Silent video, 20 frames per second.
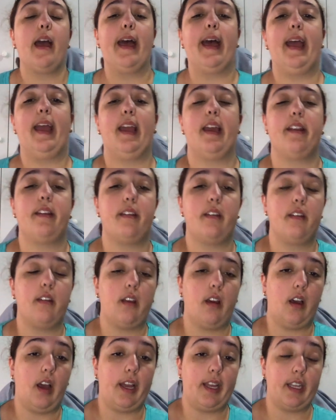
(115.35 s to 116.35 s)
and
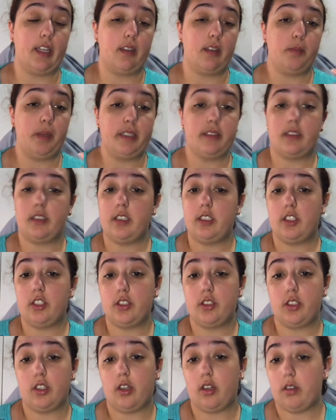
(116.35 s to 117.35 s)
I can basically
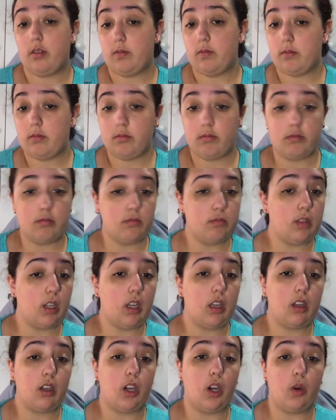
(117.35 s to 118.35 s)
just
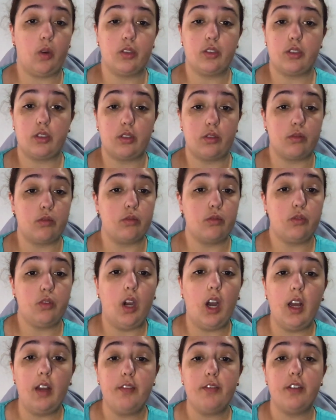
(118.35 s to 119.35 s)
go onto Google
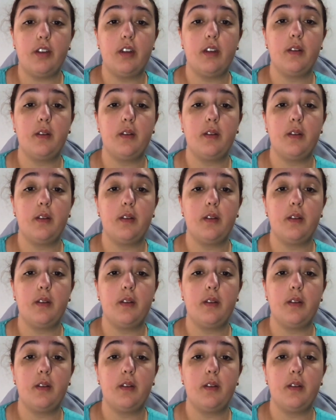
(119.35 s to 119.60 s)
Drive